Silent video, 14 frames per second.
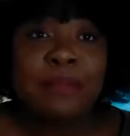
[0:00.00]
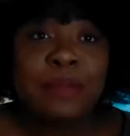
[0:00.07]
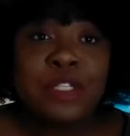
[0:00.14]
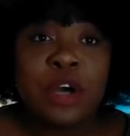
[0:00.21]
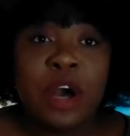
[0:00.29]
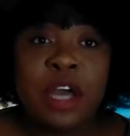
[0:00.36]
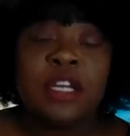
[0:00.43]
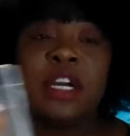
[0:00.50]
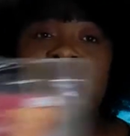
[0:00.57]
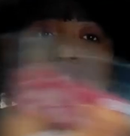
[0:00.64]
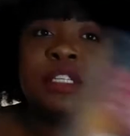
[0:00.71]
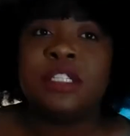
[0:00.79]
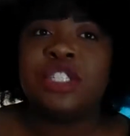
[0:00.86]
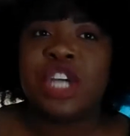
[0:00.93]
Amazon
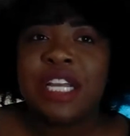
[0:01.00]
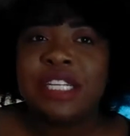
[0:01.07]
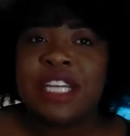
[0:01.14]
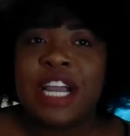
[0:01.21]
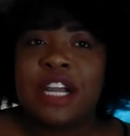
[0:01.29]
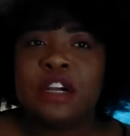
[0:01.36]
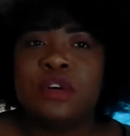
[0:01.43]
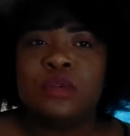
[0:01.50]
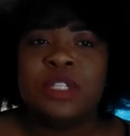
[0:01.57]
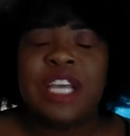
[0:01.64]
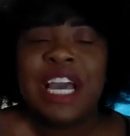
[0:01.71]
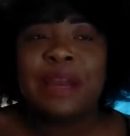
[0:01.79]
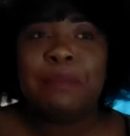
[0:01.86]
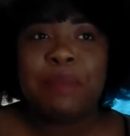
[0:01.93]
because Giant Tiger
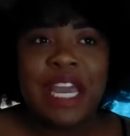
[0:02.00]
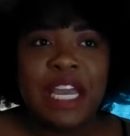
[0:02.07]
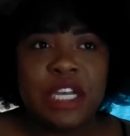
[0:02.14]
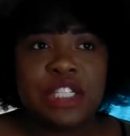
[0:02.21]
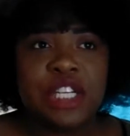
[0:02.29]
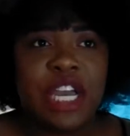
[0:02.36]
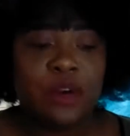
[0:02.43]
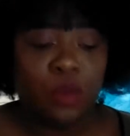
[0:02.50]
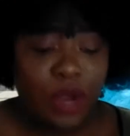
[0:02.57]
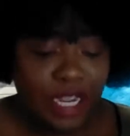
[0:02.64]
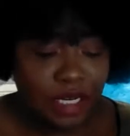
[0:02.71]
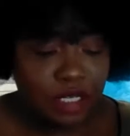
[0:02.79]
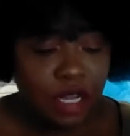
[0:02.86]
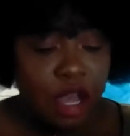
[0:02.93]
only had beige and
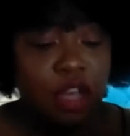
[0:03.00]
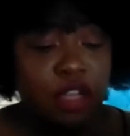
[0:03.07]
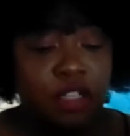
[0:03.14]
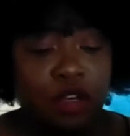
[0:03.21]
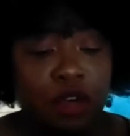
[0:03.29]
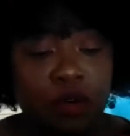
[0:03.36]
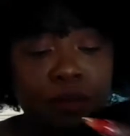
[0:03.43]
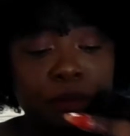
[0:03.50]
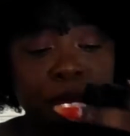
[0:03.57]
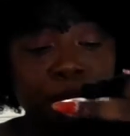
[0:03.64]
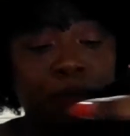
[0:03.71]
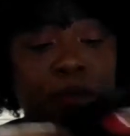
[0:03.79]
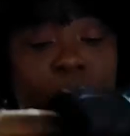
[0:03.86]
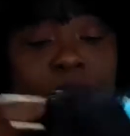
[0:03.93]
white. So
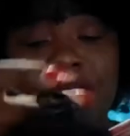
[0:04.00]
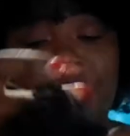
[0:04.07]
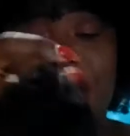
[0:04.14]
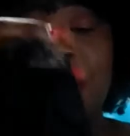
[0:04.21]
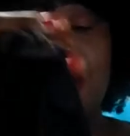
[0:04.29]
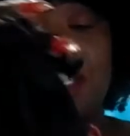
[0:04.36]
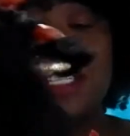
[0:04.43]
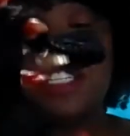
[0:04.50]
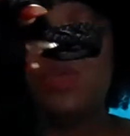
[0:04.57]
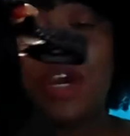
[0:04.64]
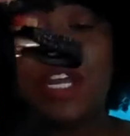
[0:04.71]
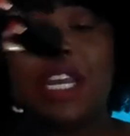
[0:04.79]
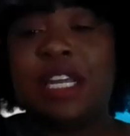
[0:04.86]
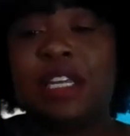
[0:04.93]
this is
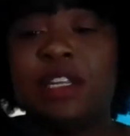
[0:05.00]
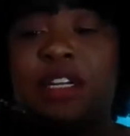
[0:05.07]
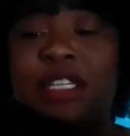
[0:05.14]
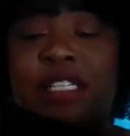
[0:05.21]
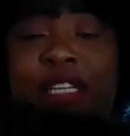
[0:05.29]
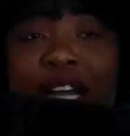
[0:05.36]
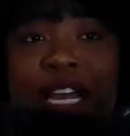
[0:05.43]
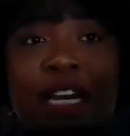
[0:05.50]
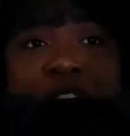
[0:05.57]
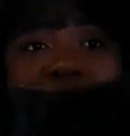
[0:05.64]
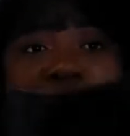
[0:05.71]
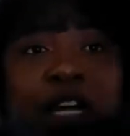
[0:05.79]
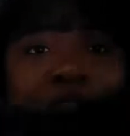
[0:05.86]
what it looks like.